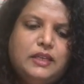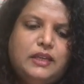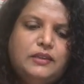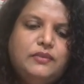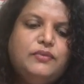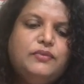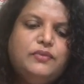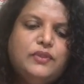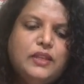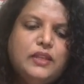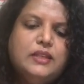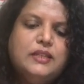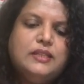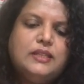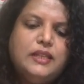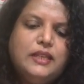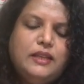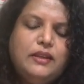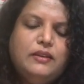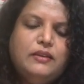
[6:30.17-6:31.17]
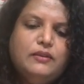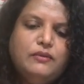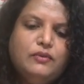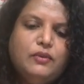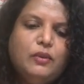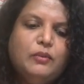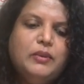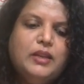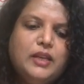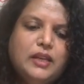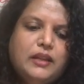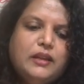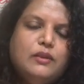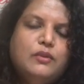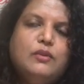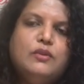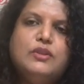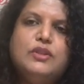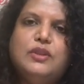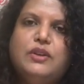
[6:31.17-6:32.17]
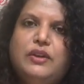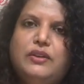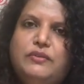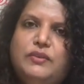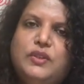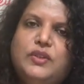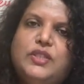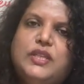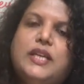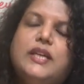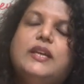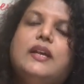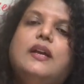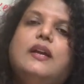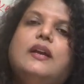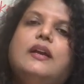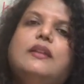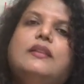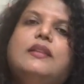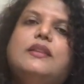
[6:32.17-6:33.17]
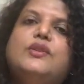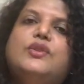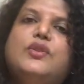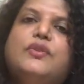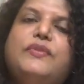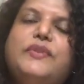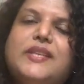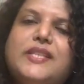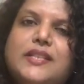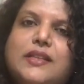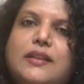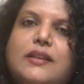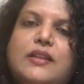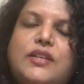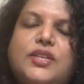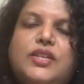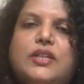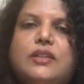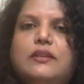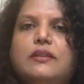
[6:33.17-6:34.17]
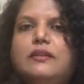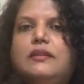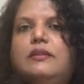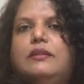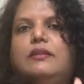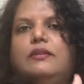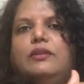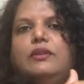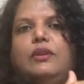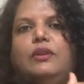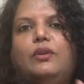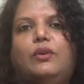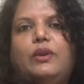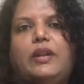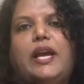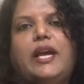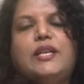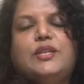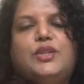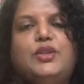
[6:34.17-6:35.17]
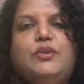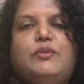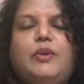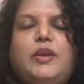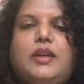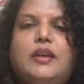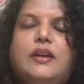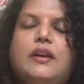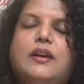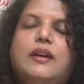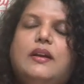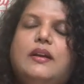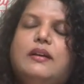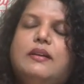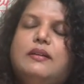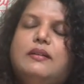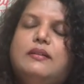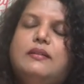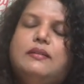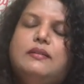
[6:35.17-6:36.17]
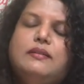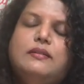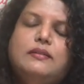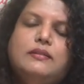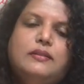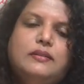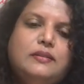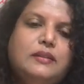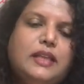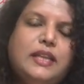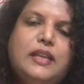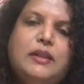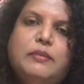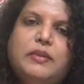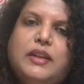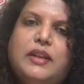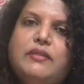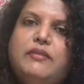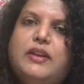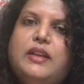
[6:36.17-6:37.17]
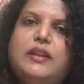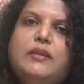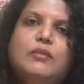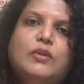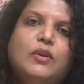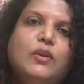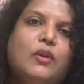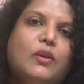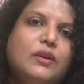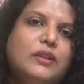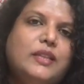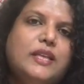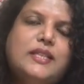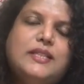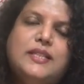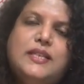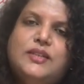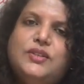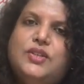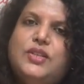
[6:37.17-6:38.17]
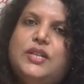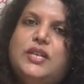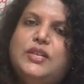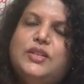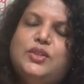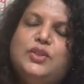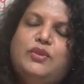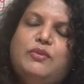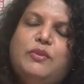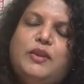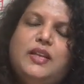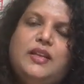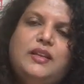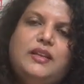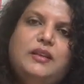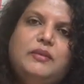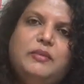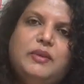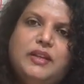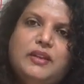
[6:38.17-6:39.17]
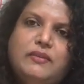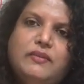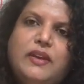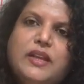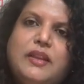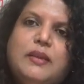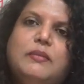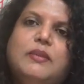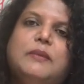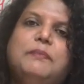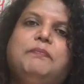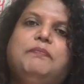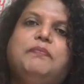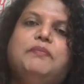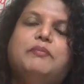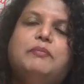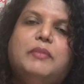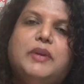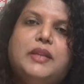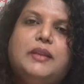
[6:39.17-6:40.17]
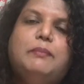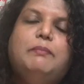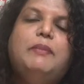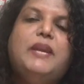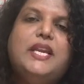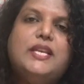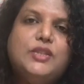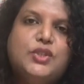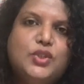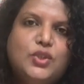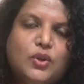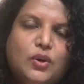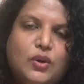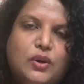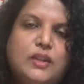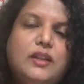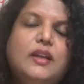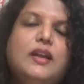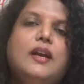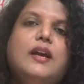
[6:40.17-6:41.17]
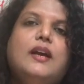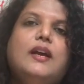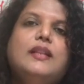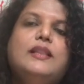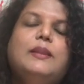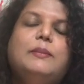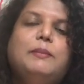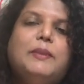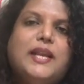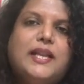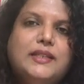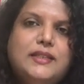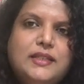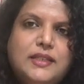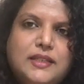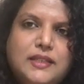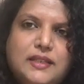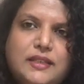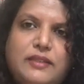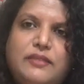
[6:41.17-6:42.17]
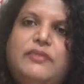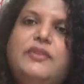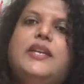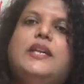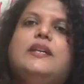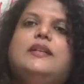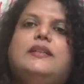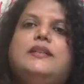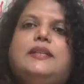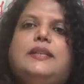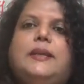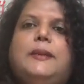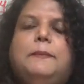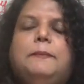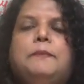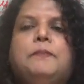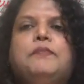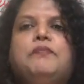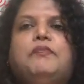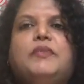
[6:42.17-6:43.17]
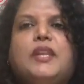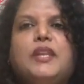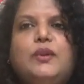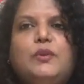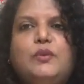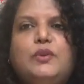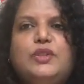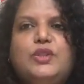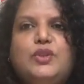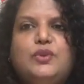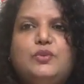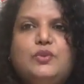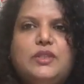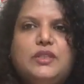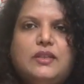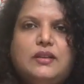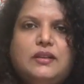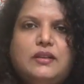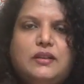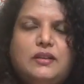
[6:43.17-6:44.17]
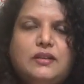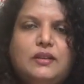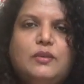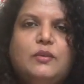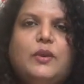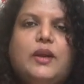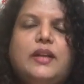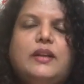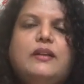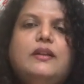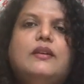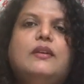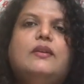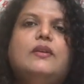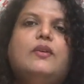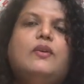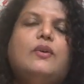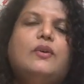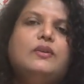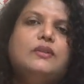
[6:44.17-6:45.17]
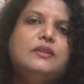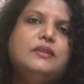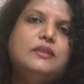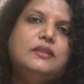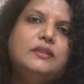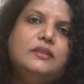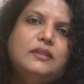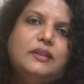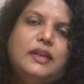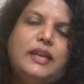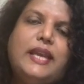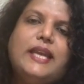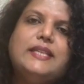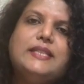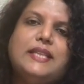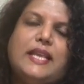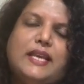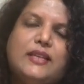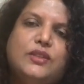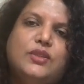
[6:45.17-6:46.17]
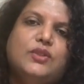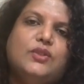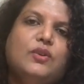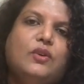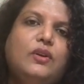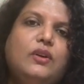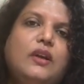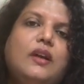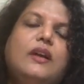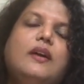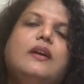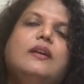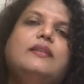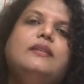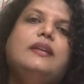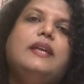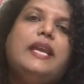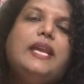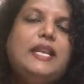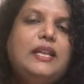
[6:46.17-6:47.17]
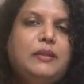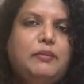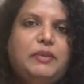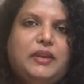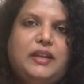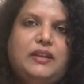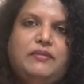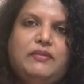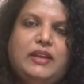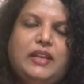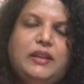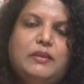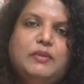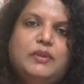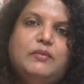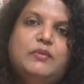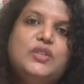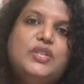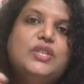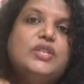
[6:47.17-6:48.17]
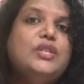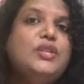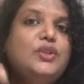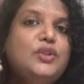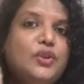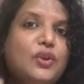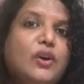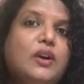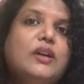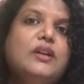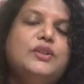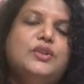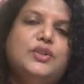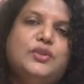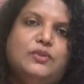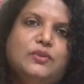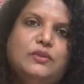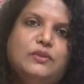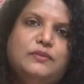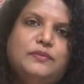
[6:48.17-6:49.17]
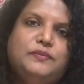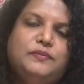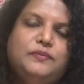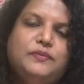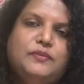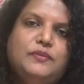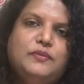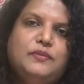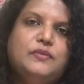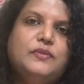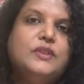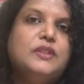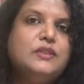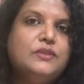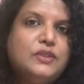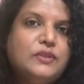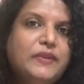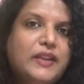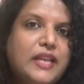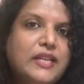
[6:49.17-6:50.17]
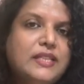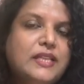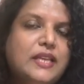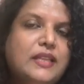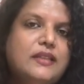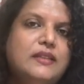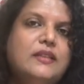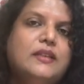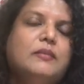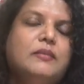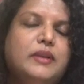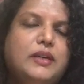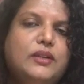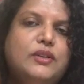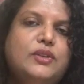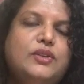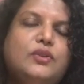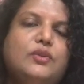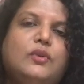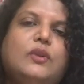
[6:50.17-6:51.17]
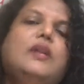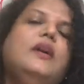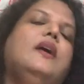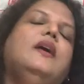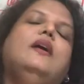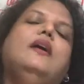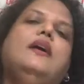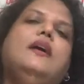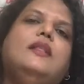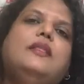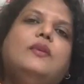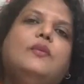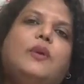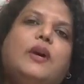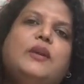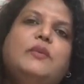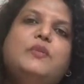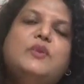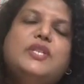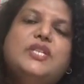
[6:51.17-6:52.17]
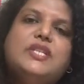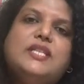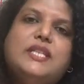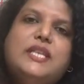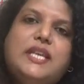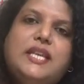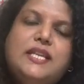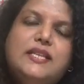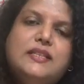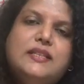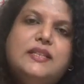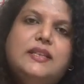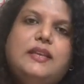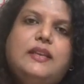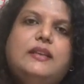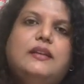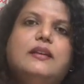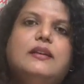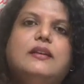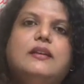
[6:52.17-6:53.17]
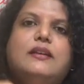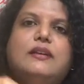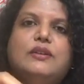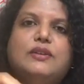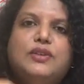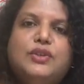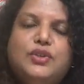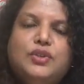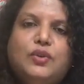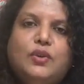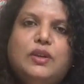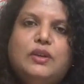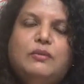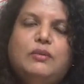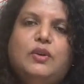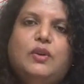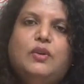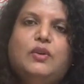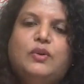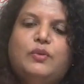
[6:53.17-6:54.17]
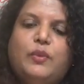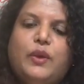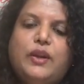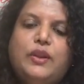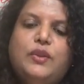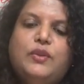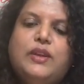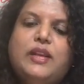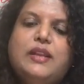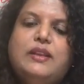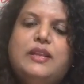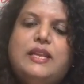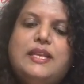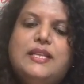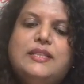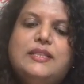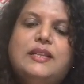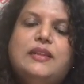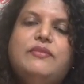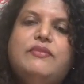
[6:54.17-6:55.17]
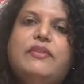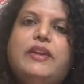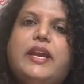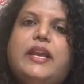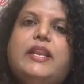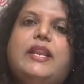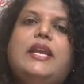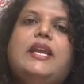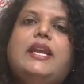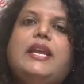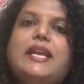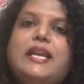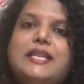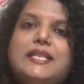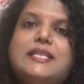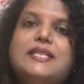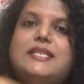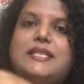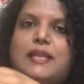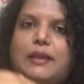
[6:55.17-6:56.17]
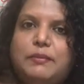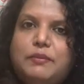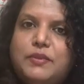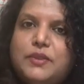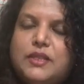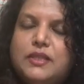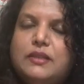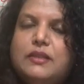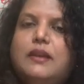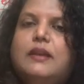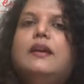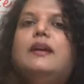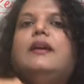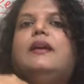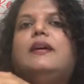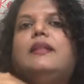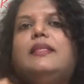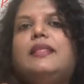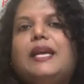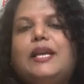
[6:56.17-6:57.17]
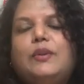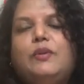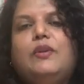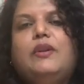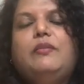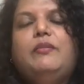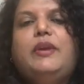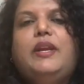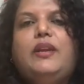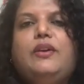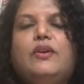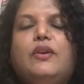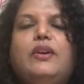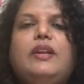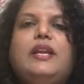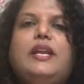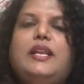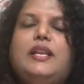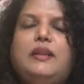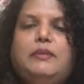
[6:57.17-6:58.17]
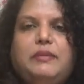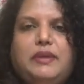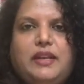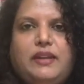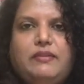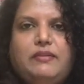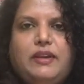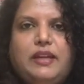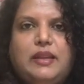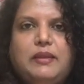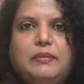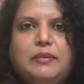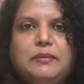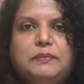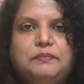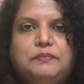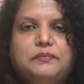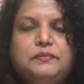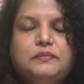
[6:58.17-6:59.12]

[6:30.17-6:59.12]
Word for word: if there is any formula like Hooke's law if you take there is no fixed condition the load has to be uh, the independent variable or the extension has to be an independent variable but based on the practical difficulty you will choose the one on the x-axis or the independent variable which is in your control so when I say the term control the one which is easily controllable or one you can easily vary in steps that will be your independent variable